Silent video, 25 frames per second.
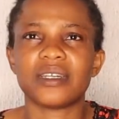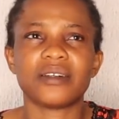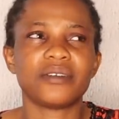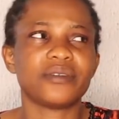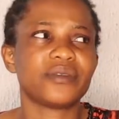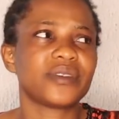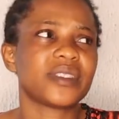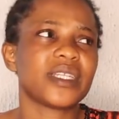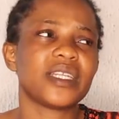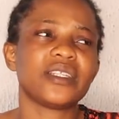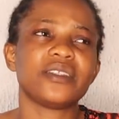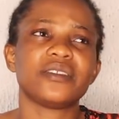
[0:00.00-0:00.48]

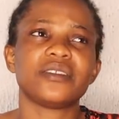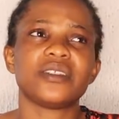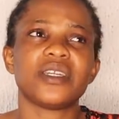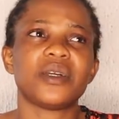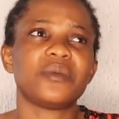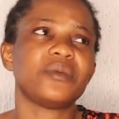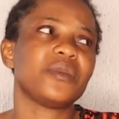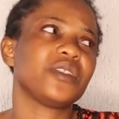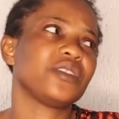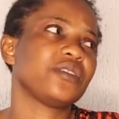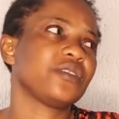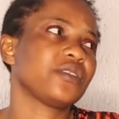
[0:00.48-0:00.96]
I'll tell
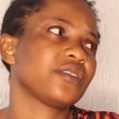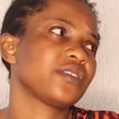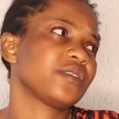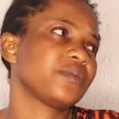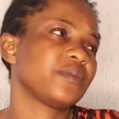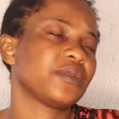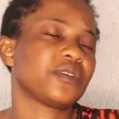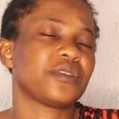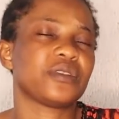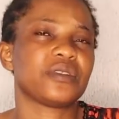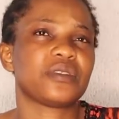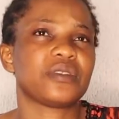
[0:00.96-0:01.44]
you I'm in the
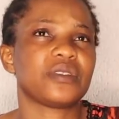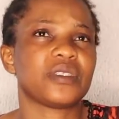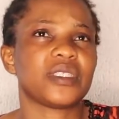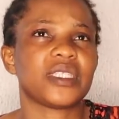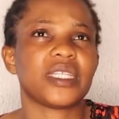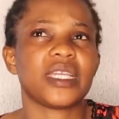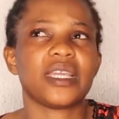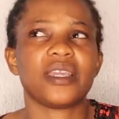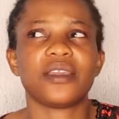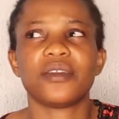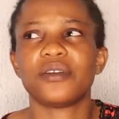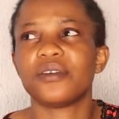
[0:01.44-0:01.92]
hospital
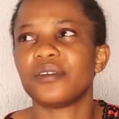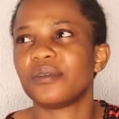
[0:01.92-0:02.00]
today.